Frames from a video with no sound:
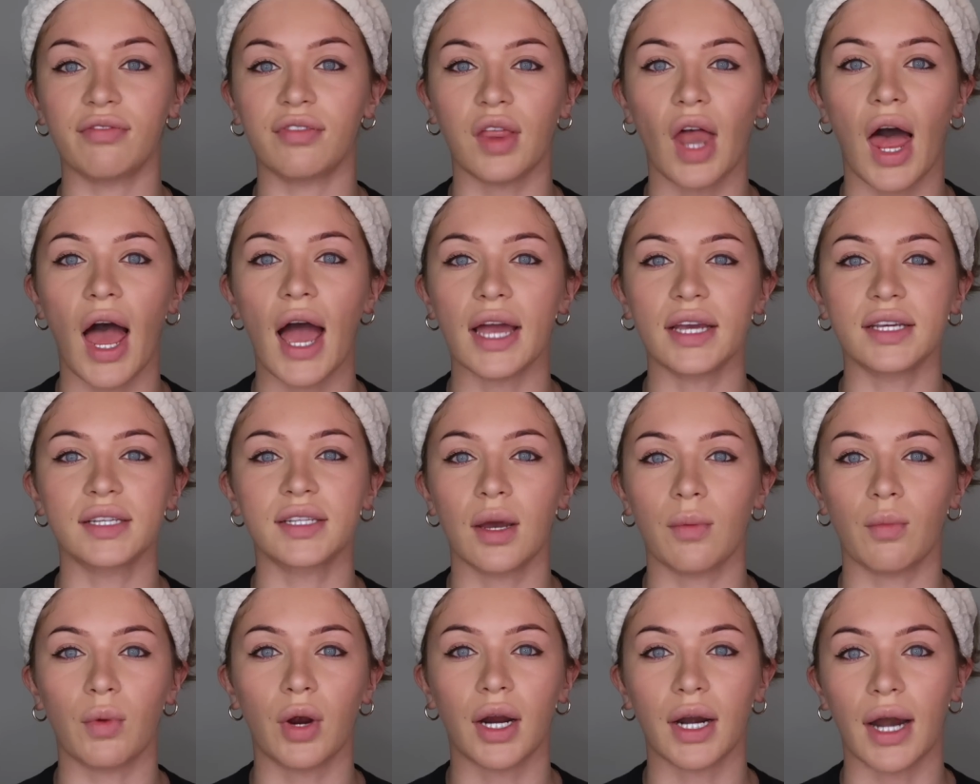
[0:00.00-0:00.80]
fly
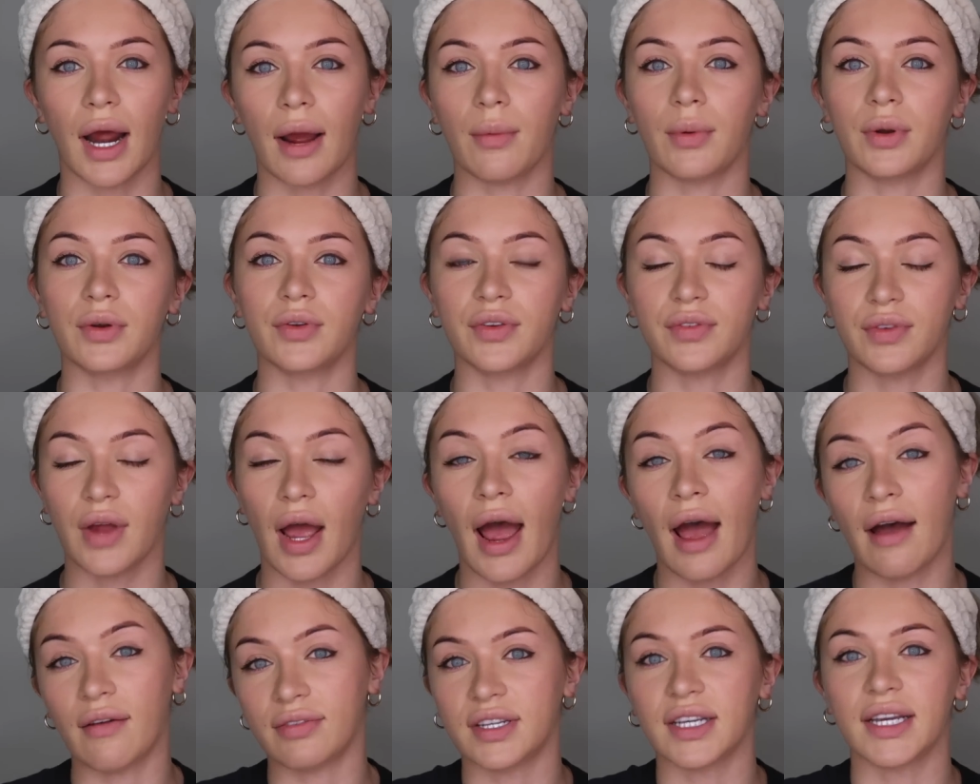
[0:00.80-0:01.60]
somewhere and I would
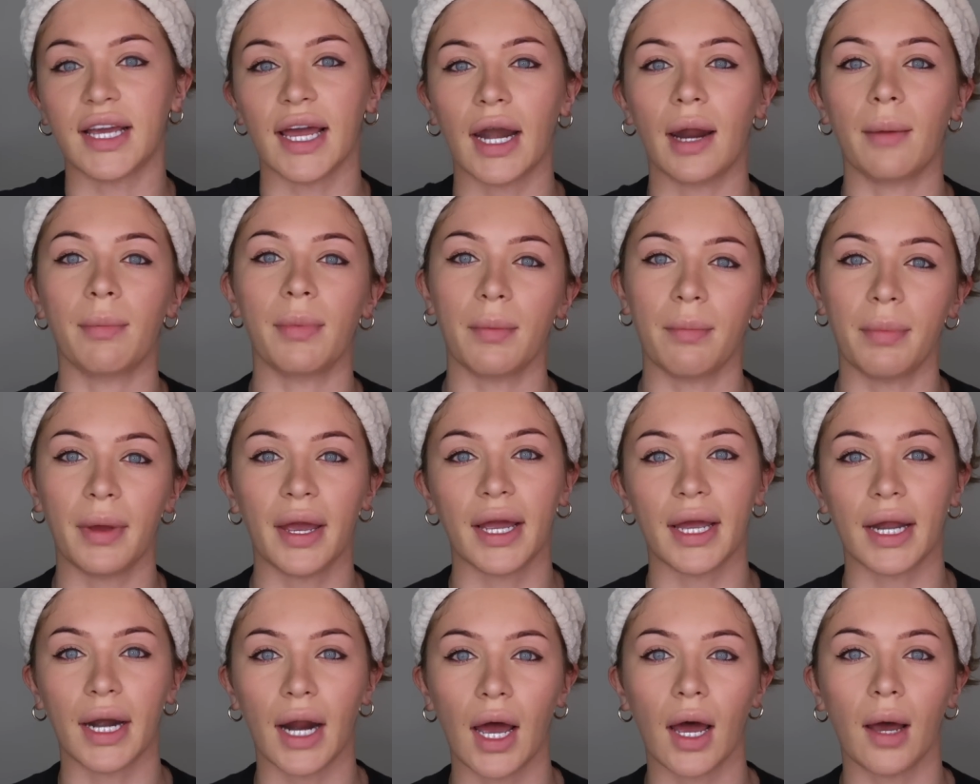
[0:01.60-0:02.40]
have to get up and
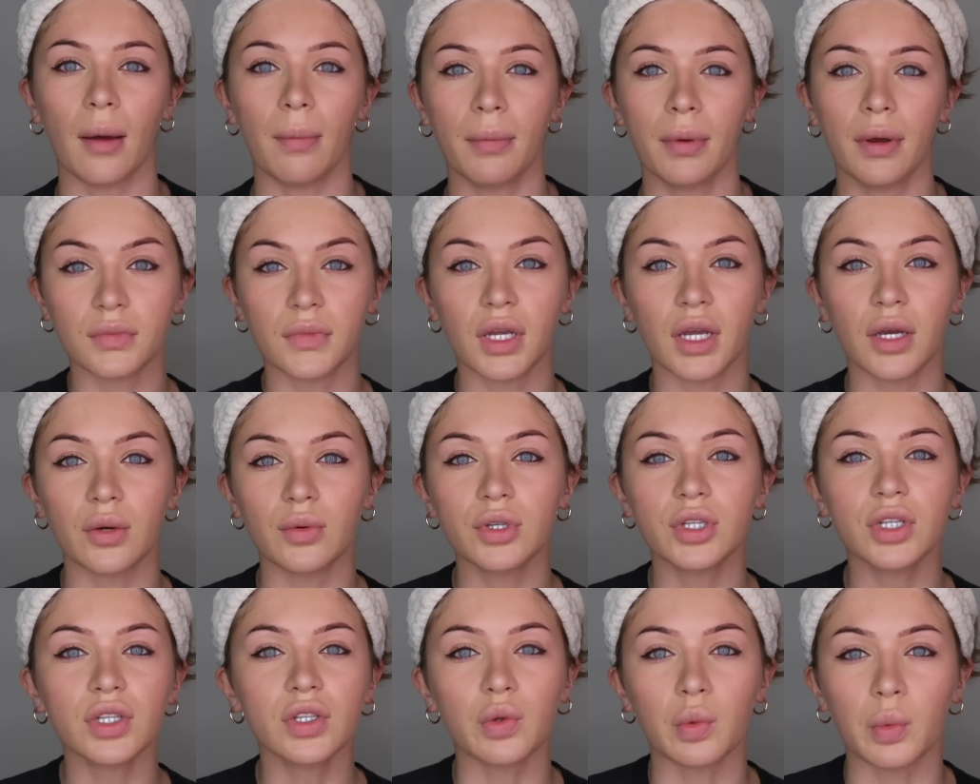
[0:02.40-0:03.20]
pick it up. It
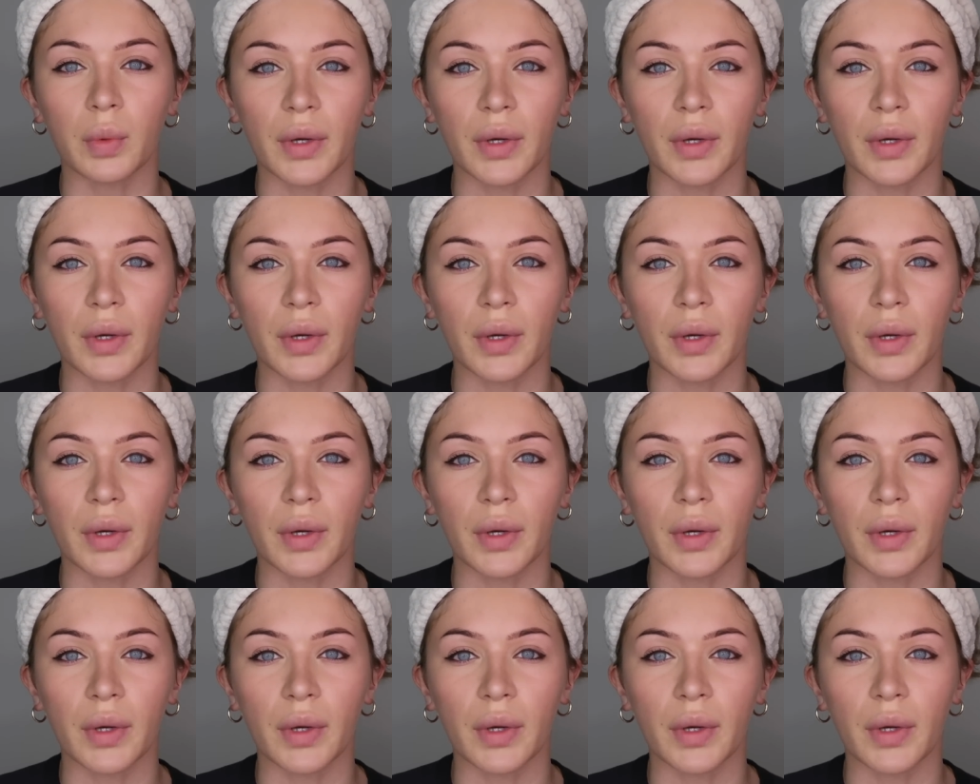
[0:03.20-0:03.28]
was just